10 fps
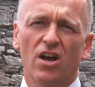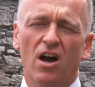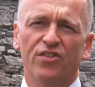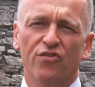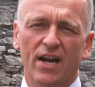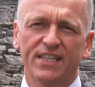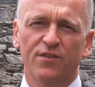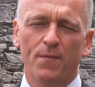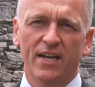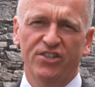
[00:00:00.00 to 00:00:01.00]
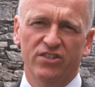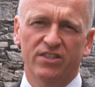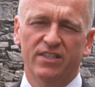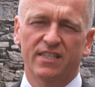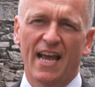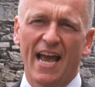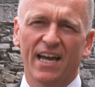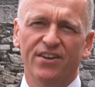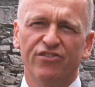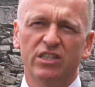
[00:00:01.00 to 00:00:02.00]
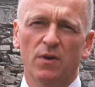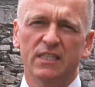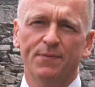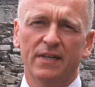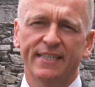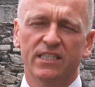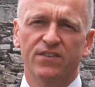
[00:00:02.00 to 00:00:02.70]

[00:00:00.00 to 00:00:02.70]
on the rights of patients and the responsibilities